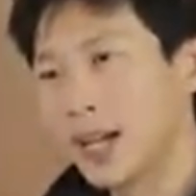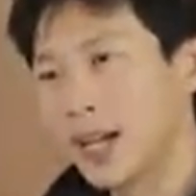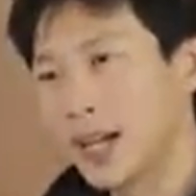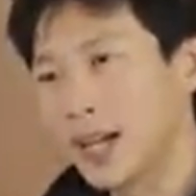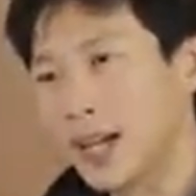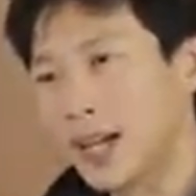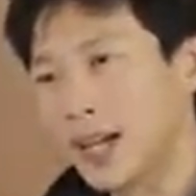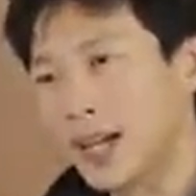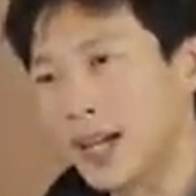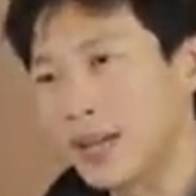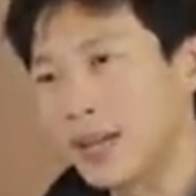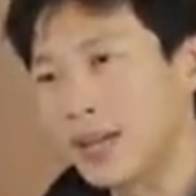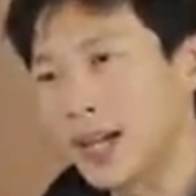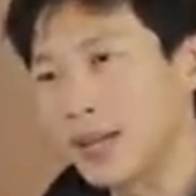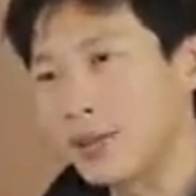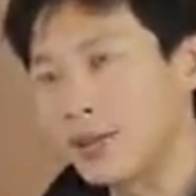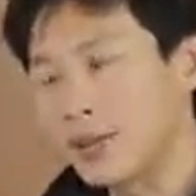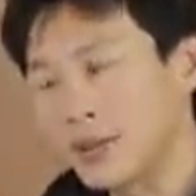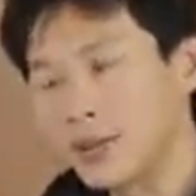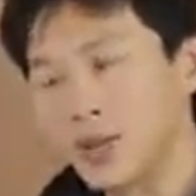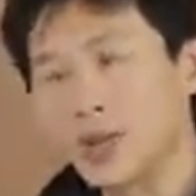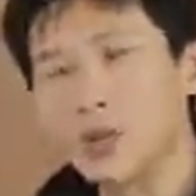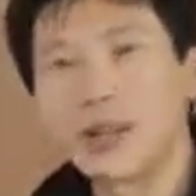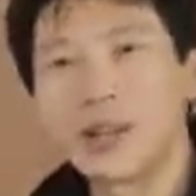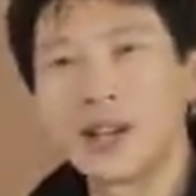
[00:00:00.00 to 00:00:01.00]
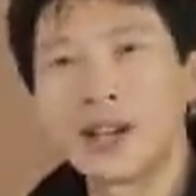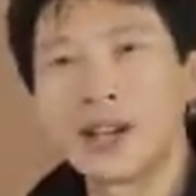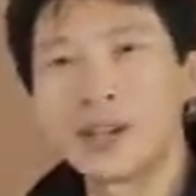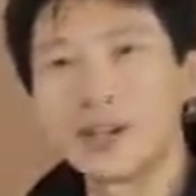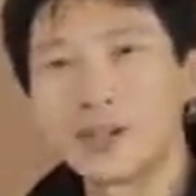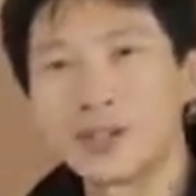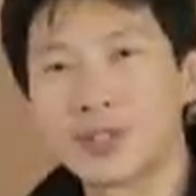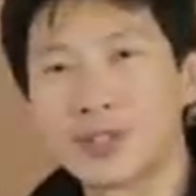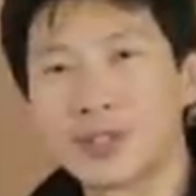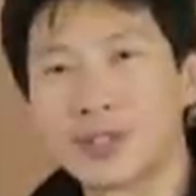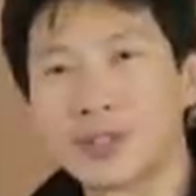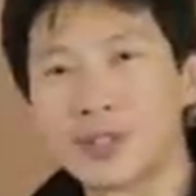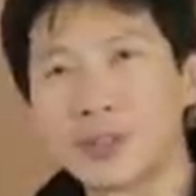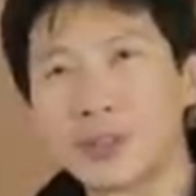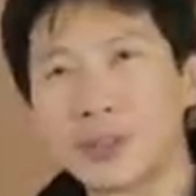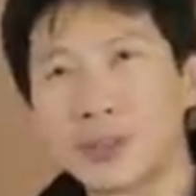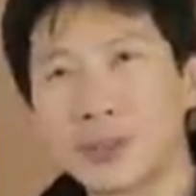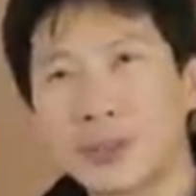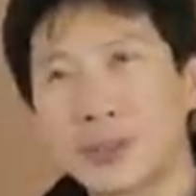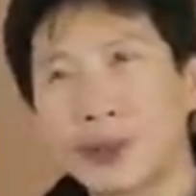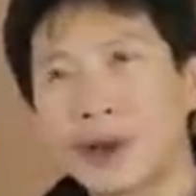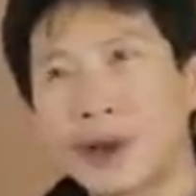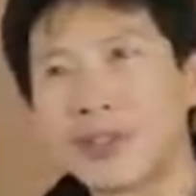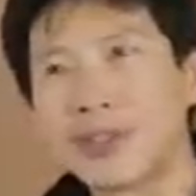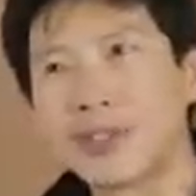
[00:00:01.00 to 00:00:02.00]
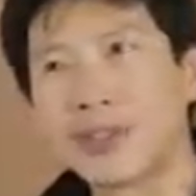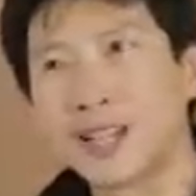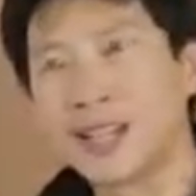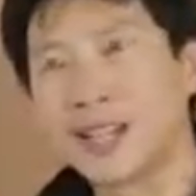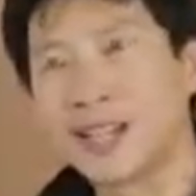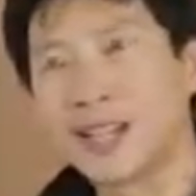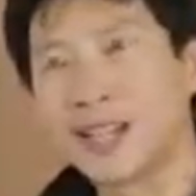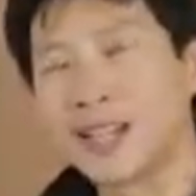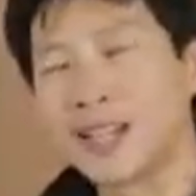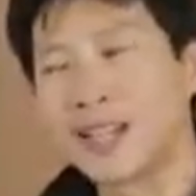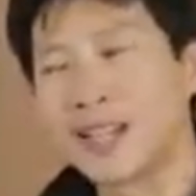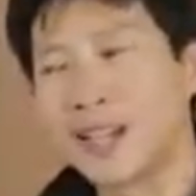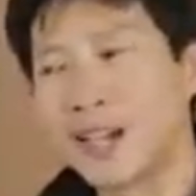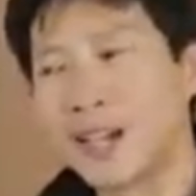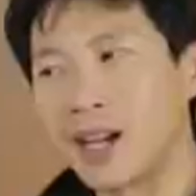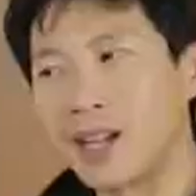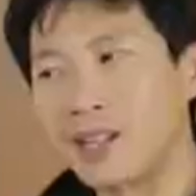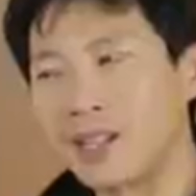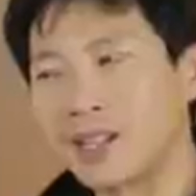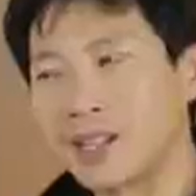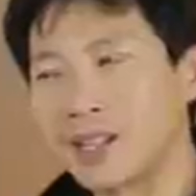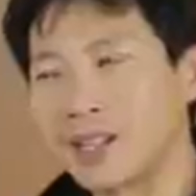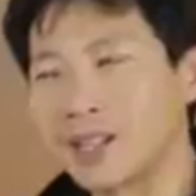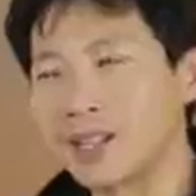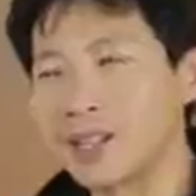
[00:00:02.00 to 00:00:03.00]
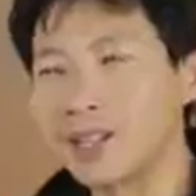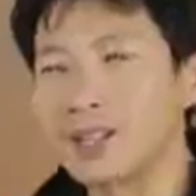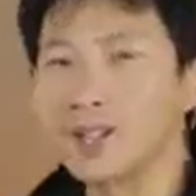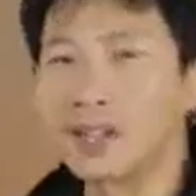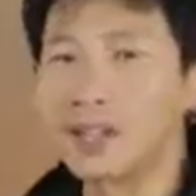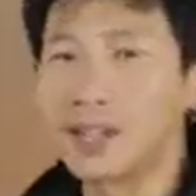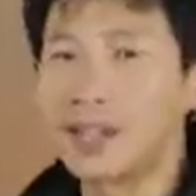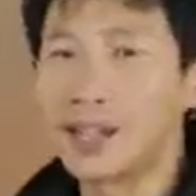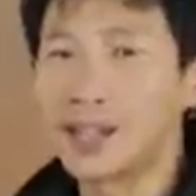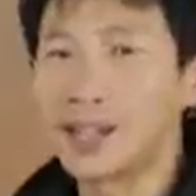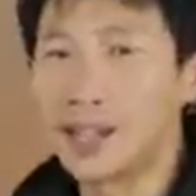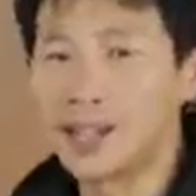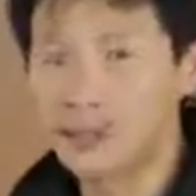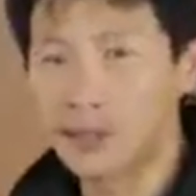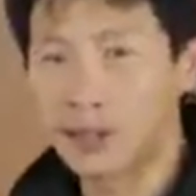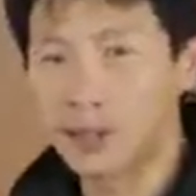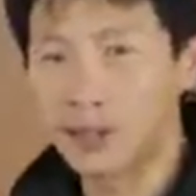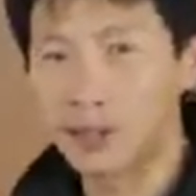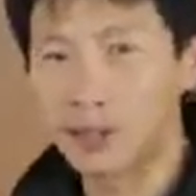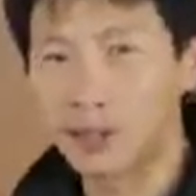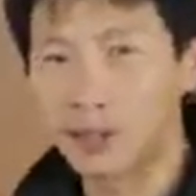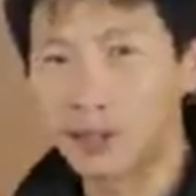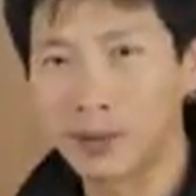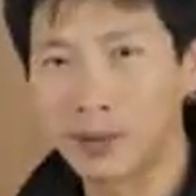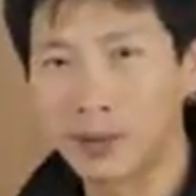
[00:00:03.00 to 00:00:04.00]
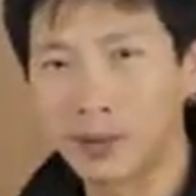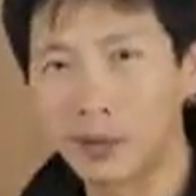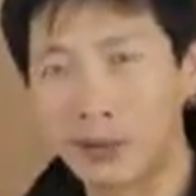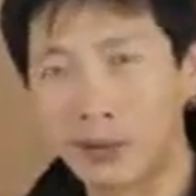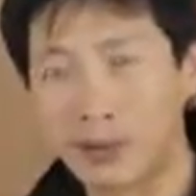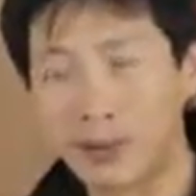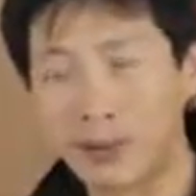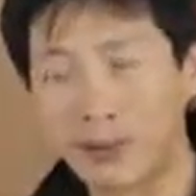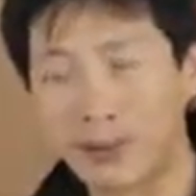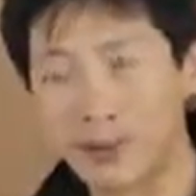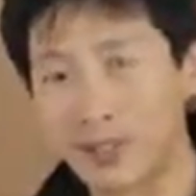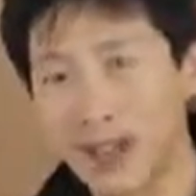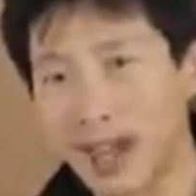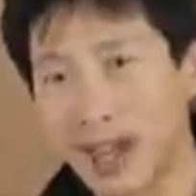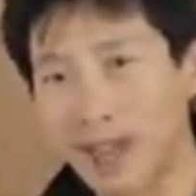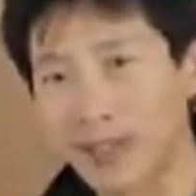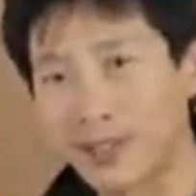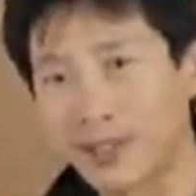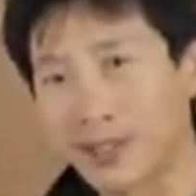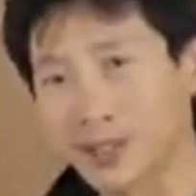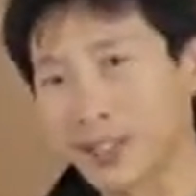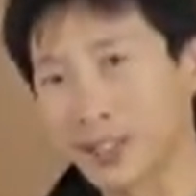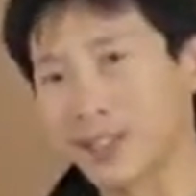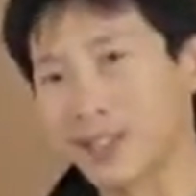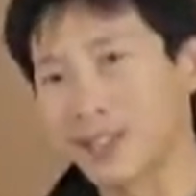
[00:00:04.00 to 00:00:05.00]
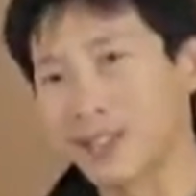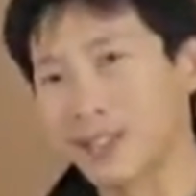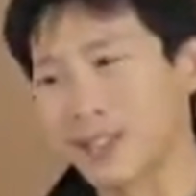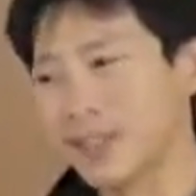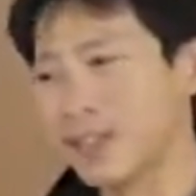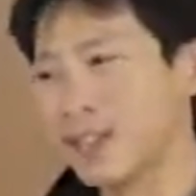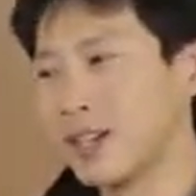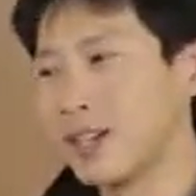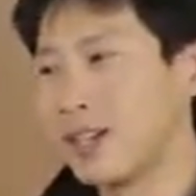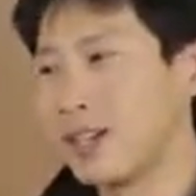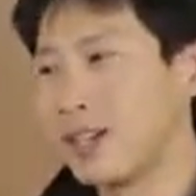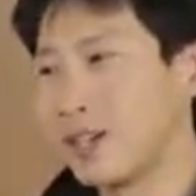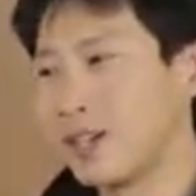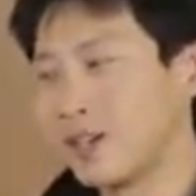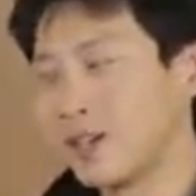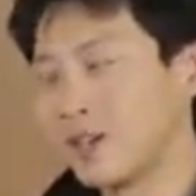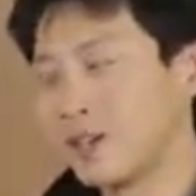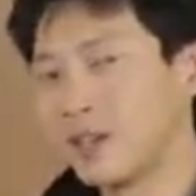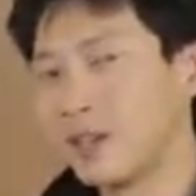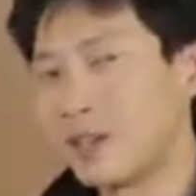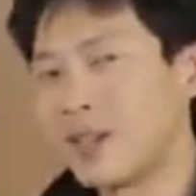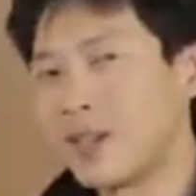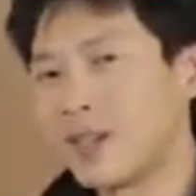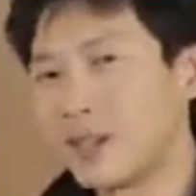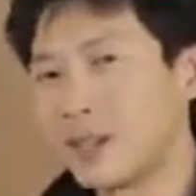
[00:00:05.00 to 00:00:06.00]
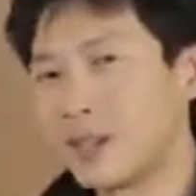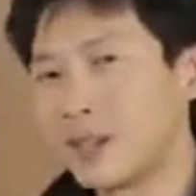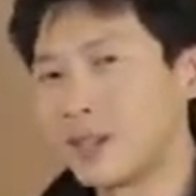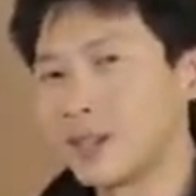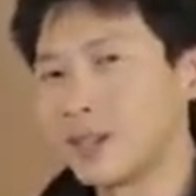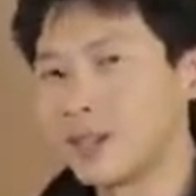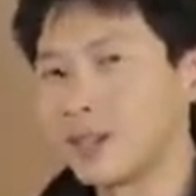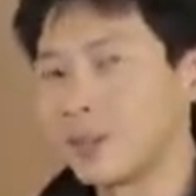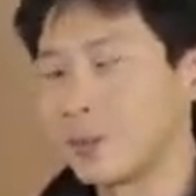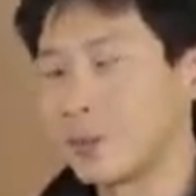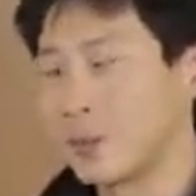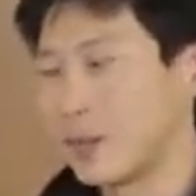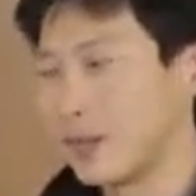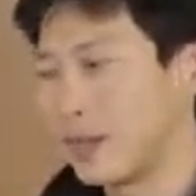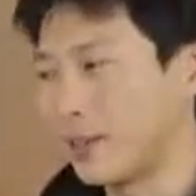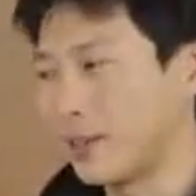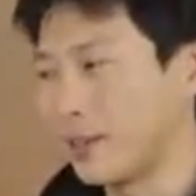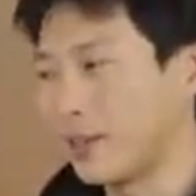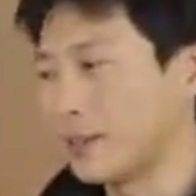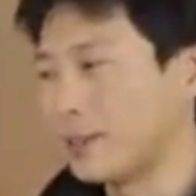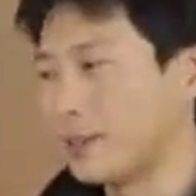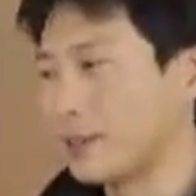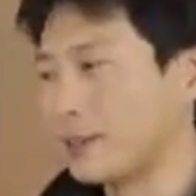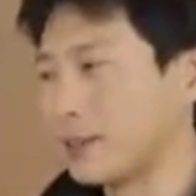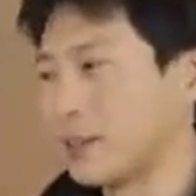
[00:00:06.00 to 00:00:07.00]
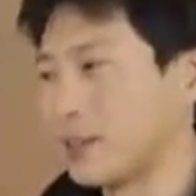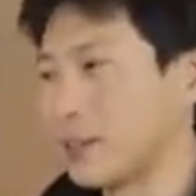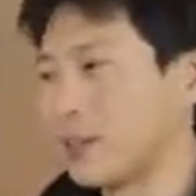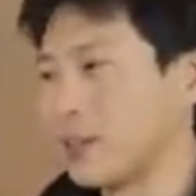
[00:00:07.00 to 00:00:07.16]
And every single ounce costs about 8.5 cents, so that comes out to be about 5 cents of savings. Well,